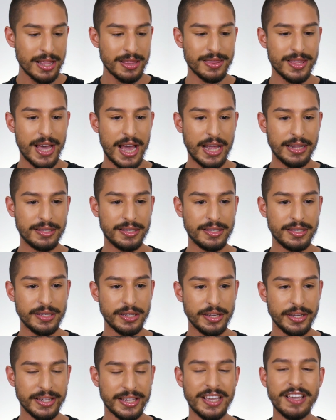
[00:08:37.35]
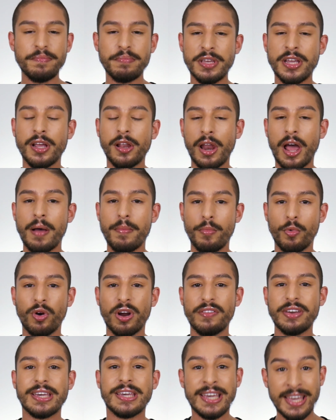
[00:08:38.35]
that give me a lot
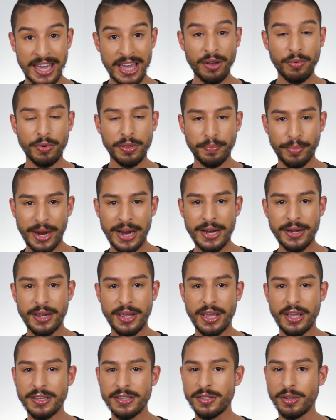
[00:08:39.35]
more of a kick with brightening.